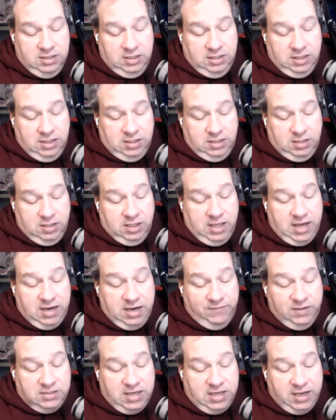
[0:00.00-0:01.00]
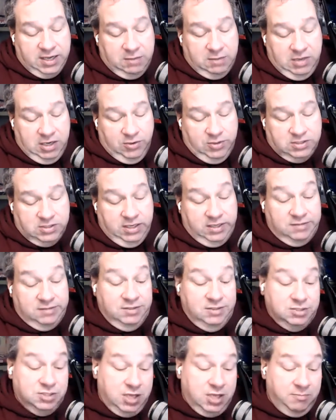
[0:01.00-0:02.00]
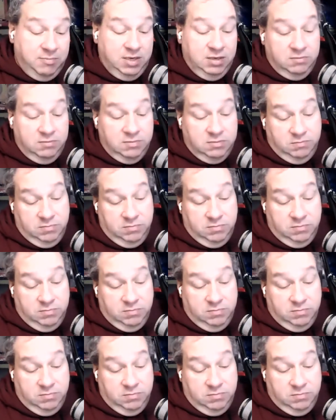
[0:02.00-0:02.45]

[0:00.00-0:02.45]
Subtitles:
And then a lot of the documentaries like the Jean